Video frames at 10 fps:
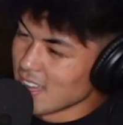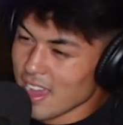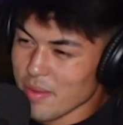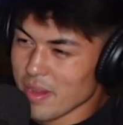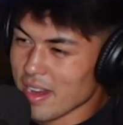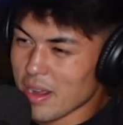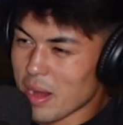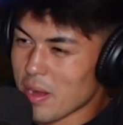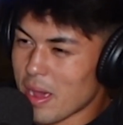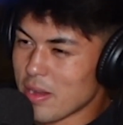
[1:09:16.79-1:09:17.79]
Hey
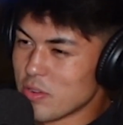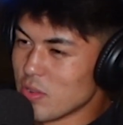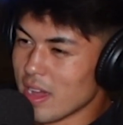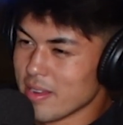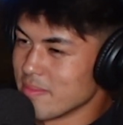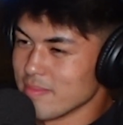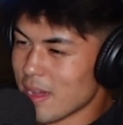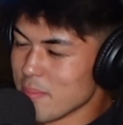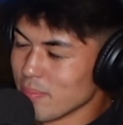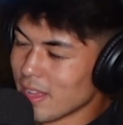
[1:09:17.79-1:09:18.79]
man,
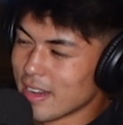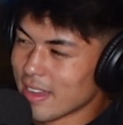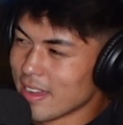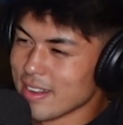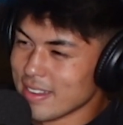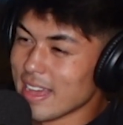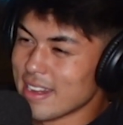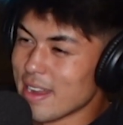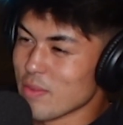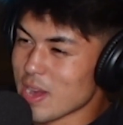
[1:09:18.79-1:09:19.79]
I'm planning on that
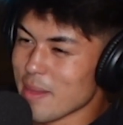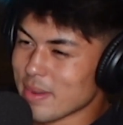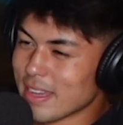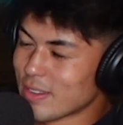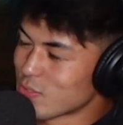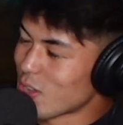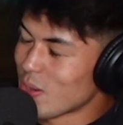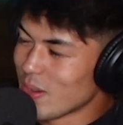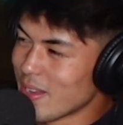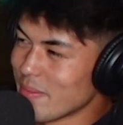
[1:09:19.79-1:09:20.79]
never happening.
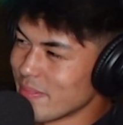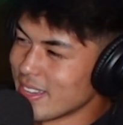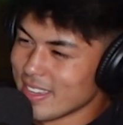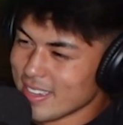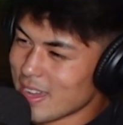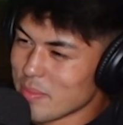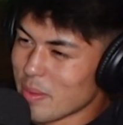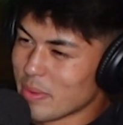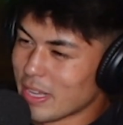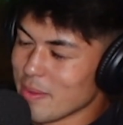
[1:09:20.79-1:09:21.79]
So I'm
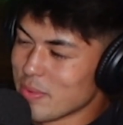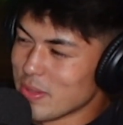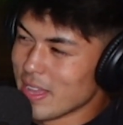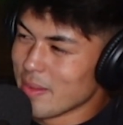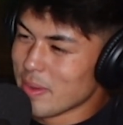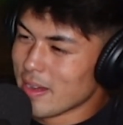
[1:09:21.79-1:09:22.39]
gonna get up and do that, man.